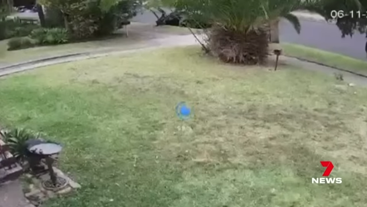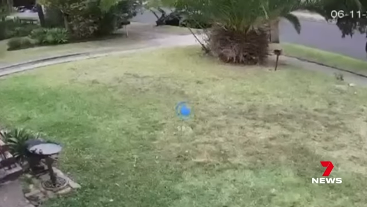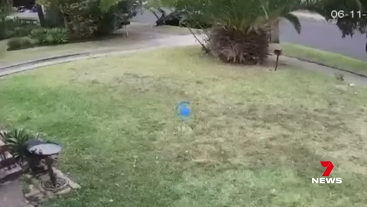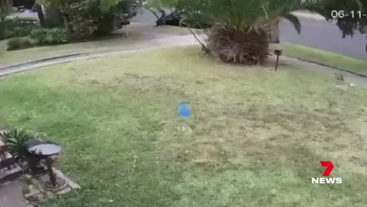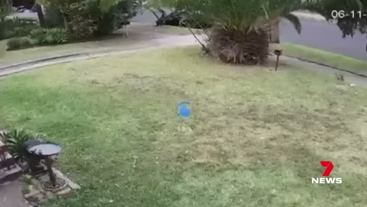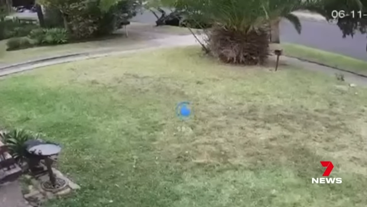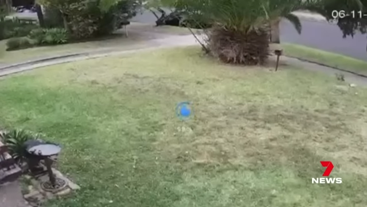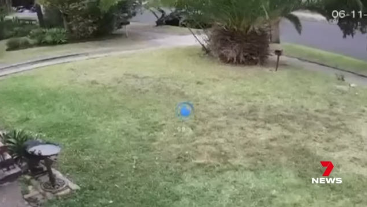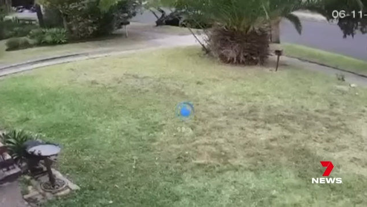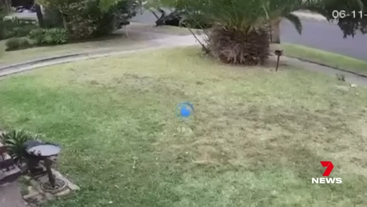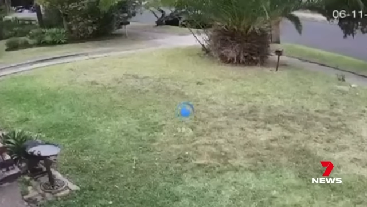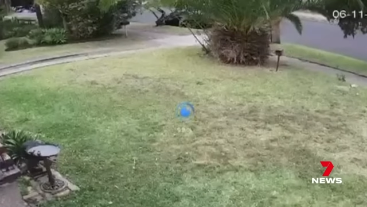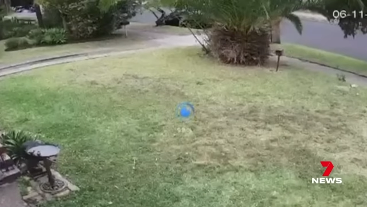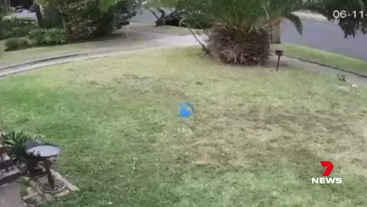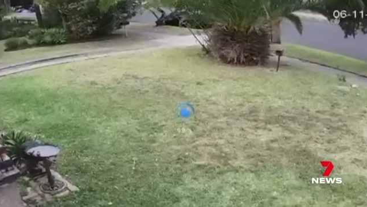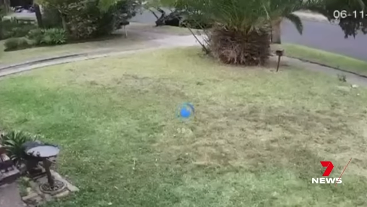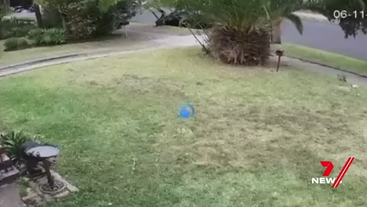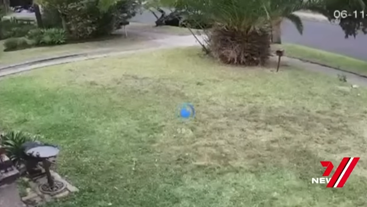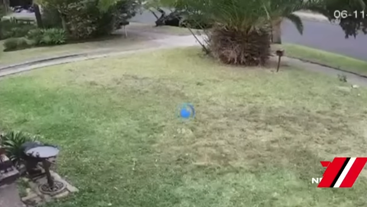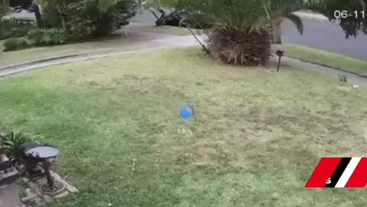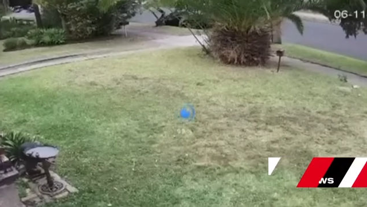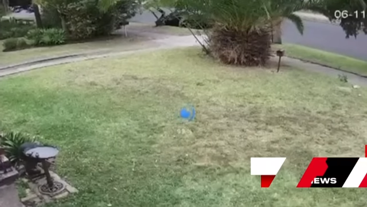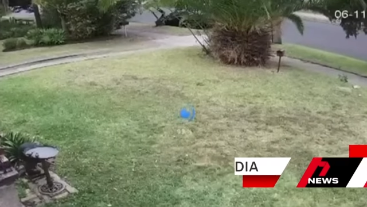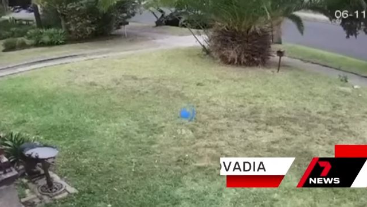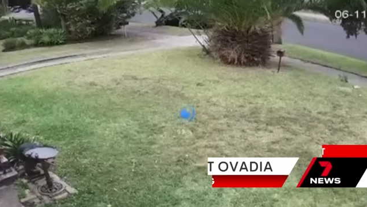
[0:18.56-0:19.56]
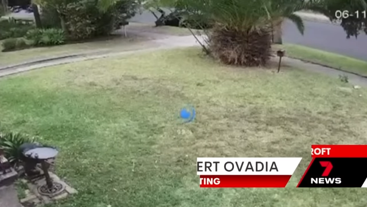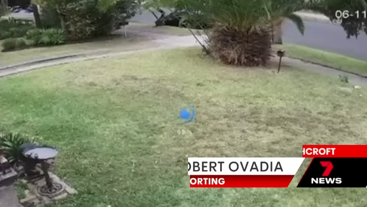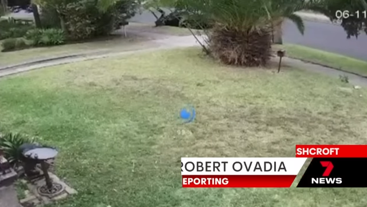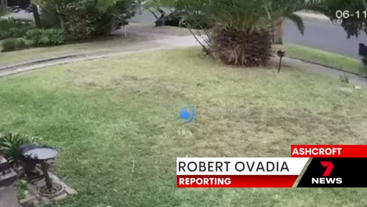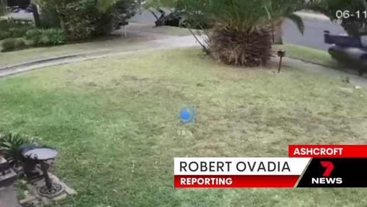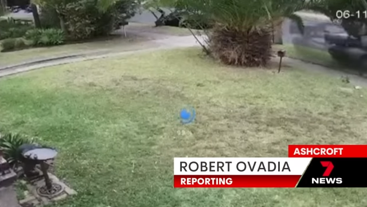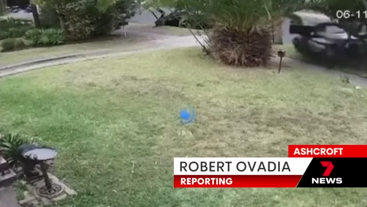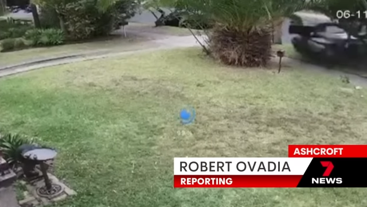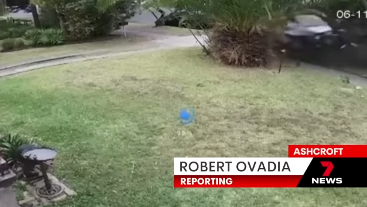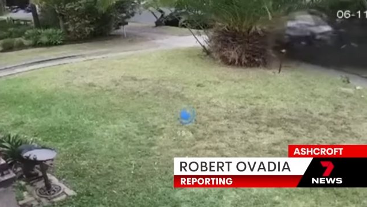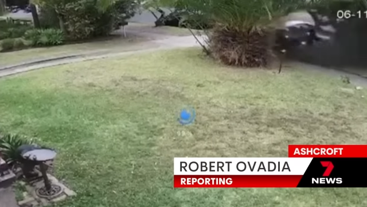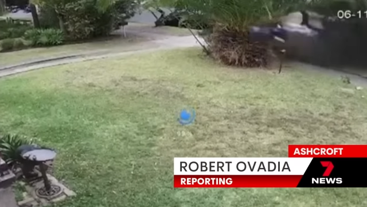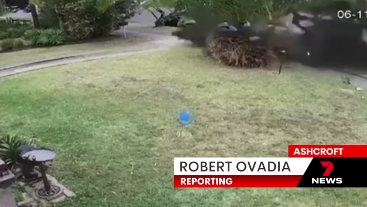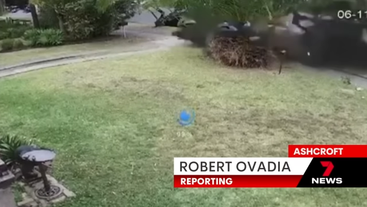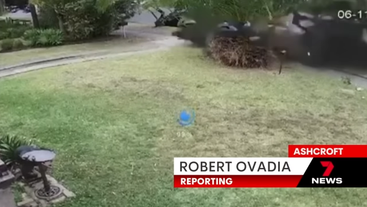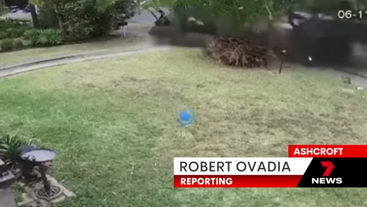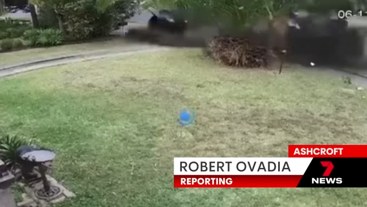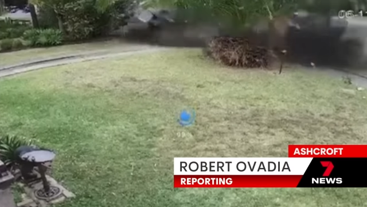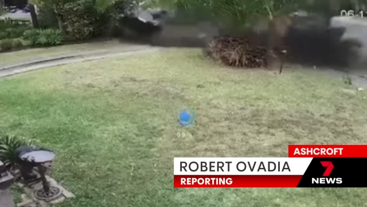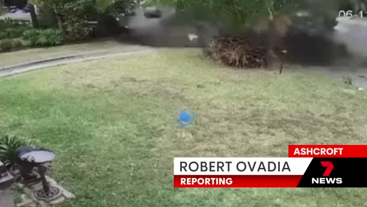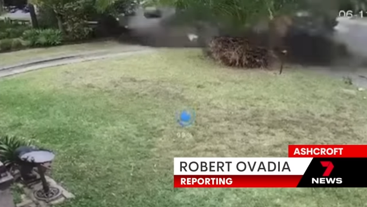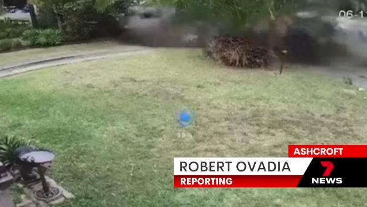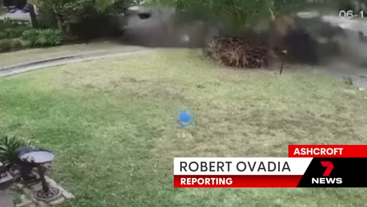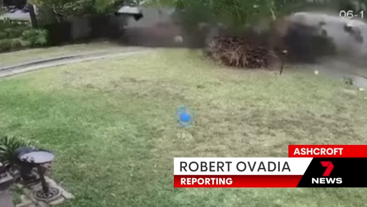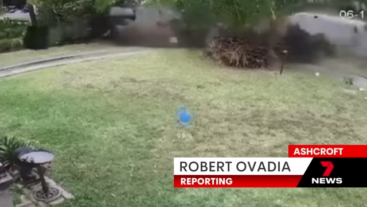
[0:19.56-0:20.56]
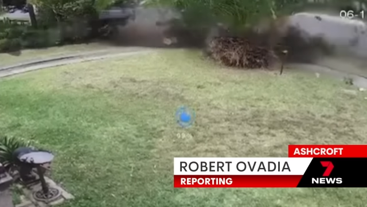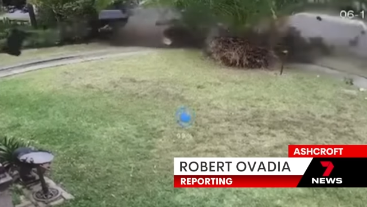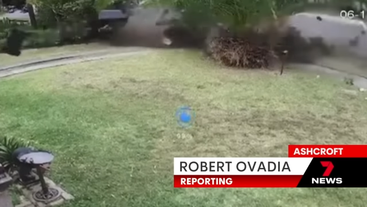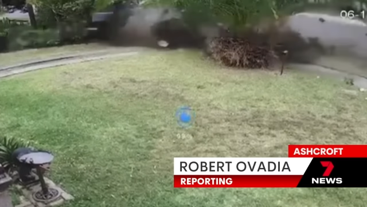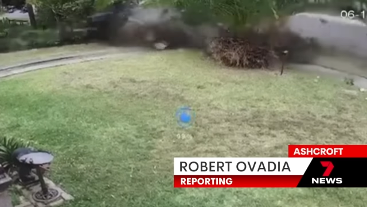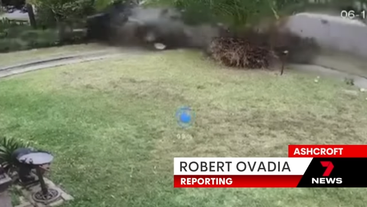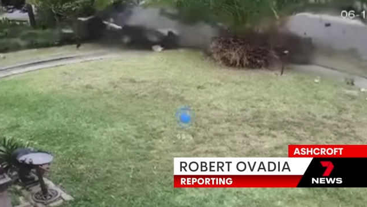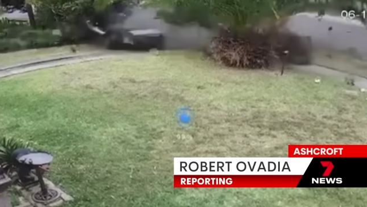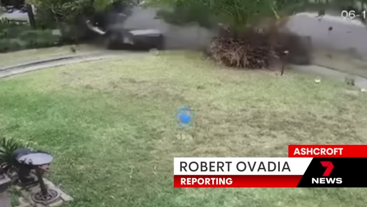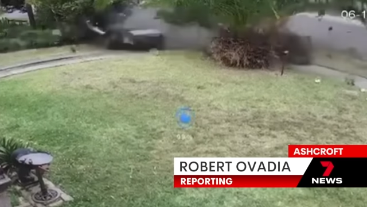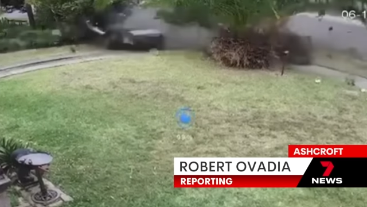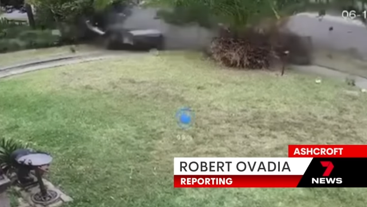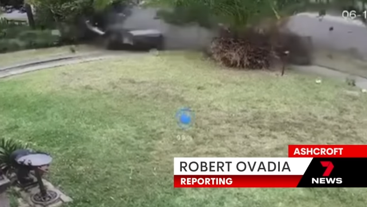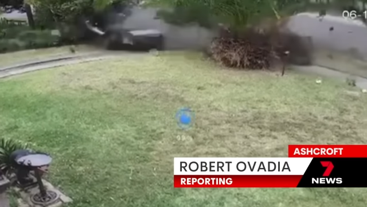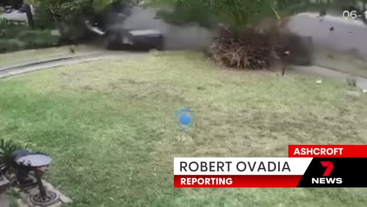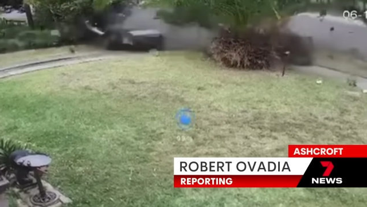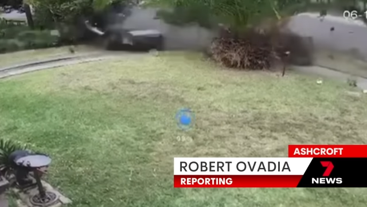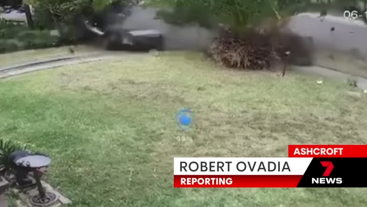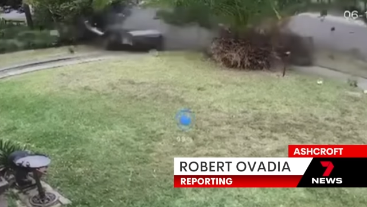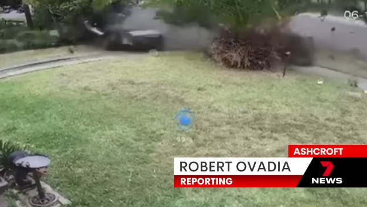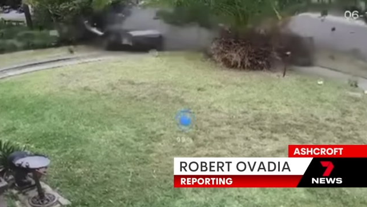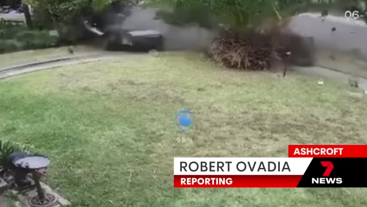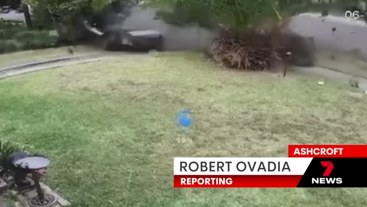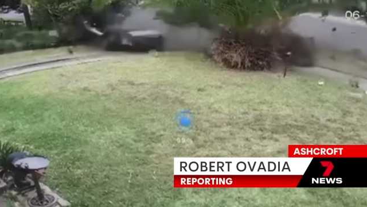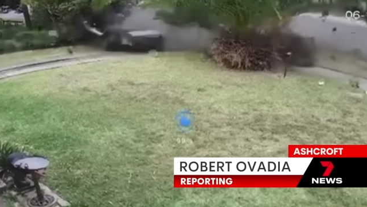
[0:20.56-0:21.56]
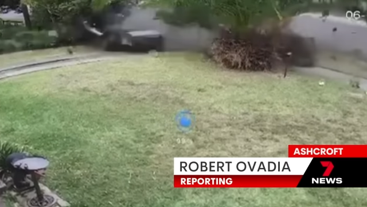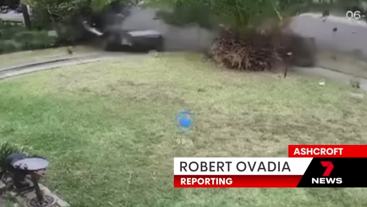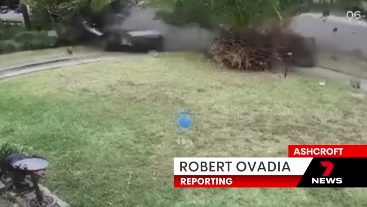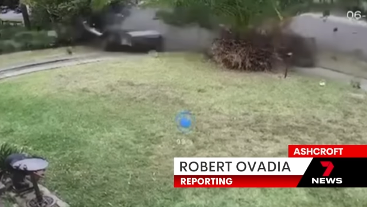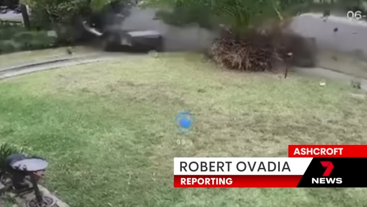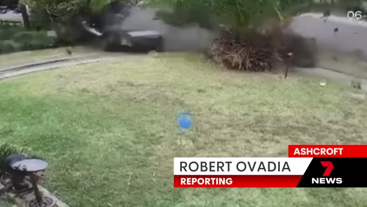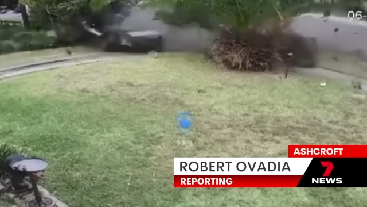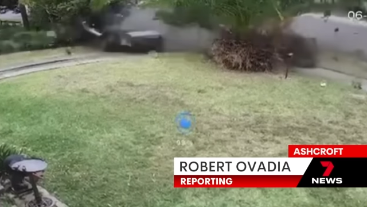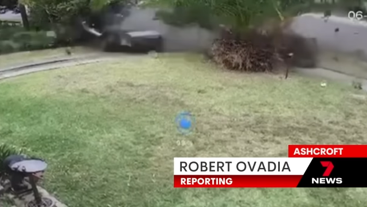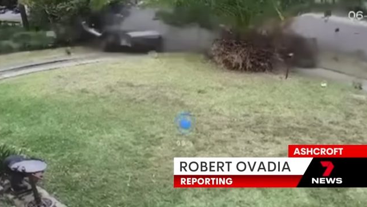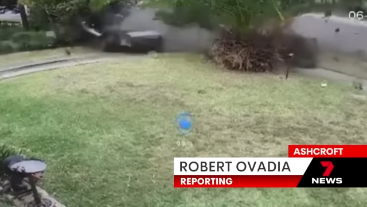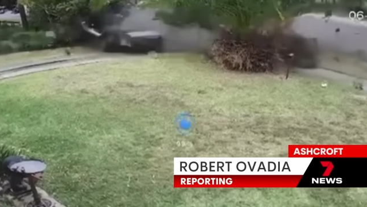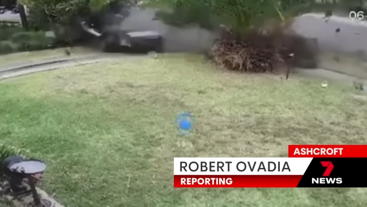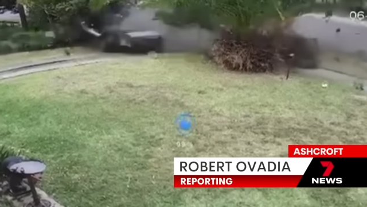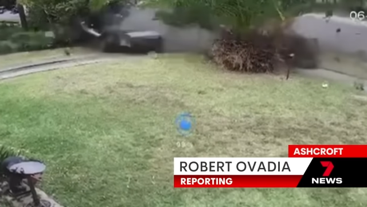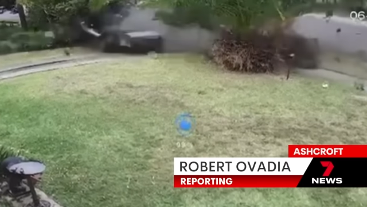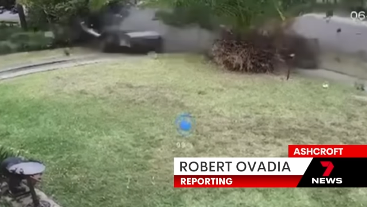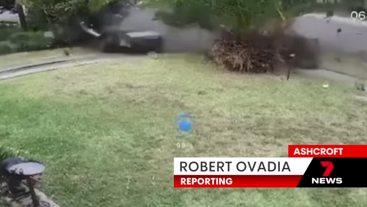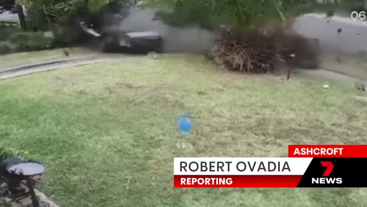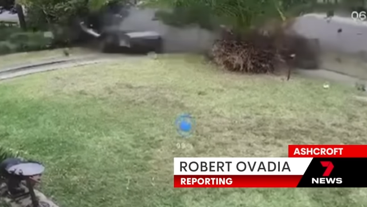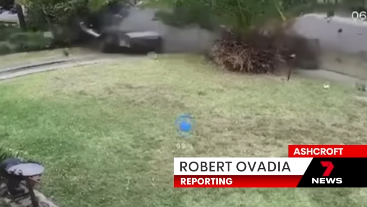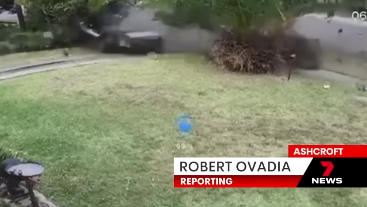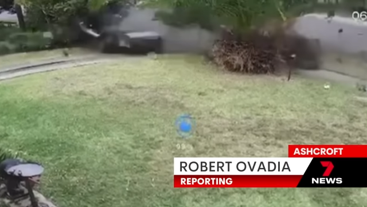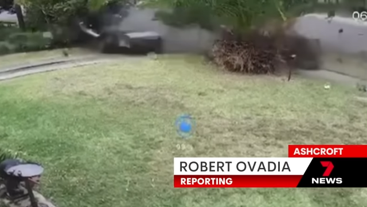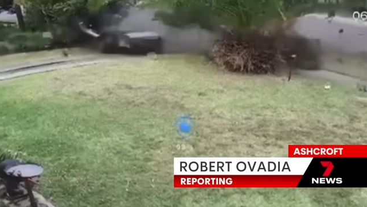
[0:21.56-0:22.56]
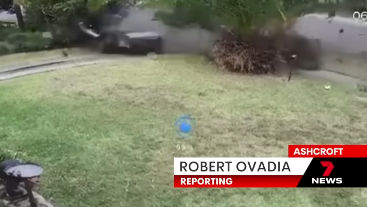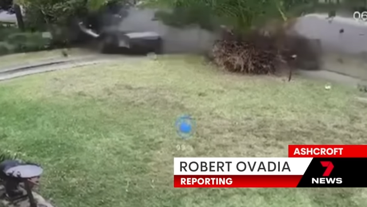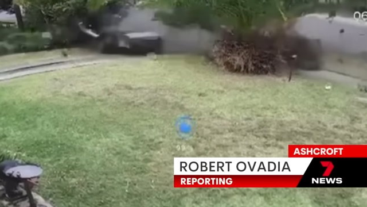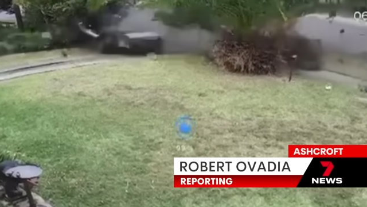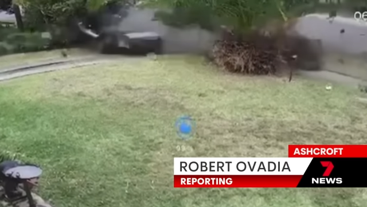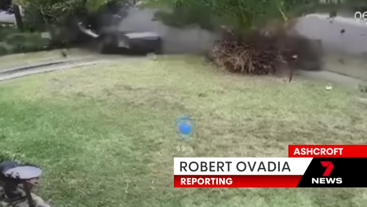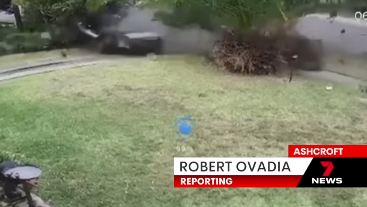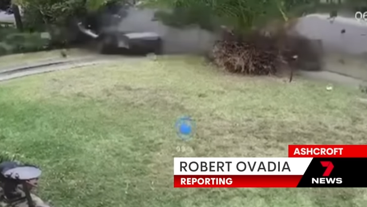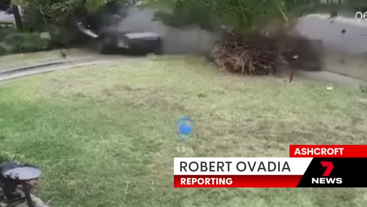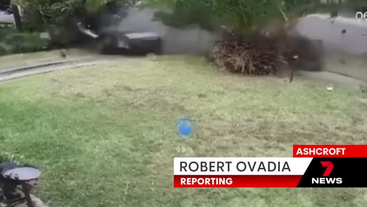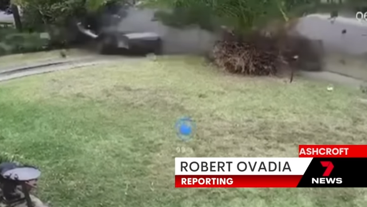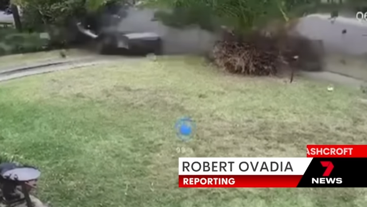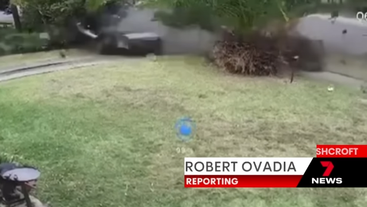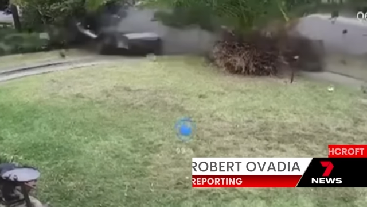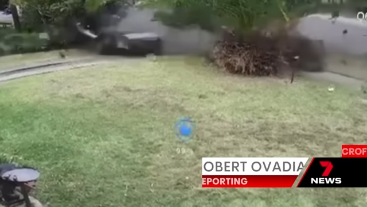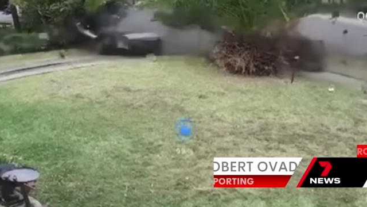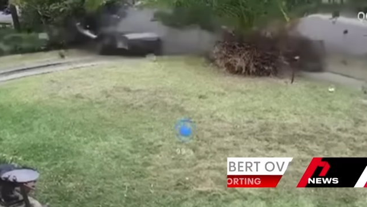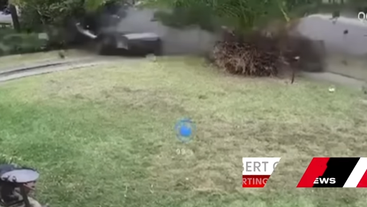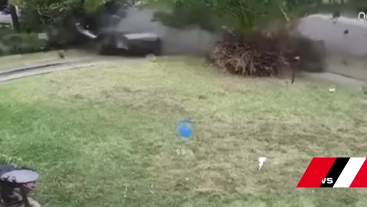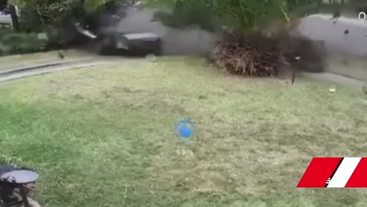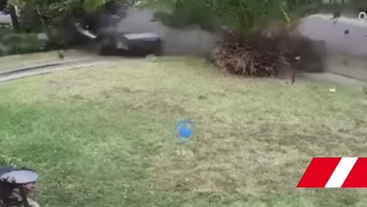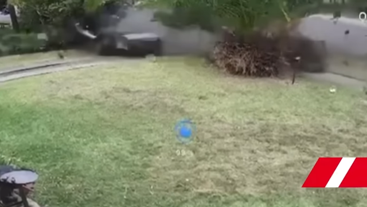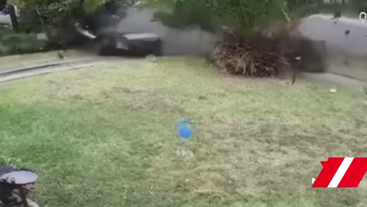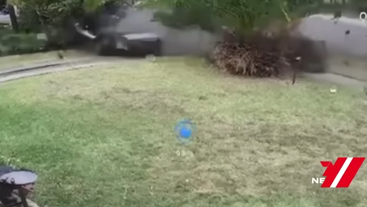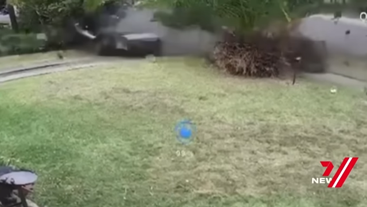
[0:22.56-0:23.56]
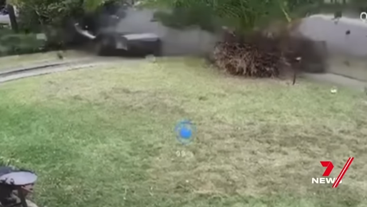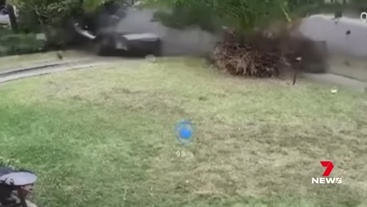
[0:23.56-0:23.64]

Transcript: Nobody's mouth can be seen.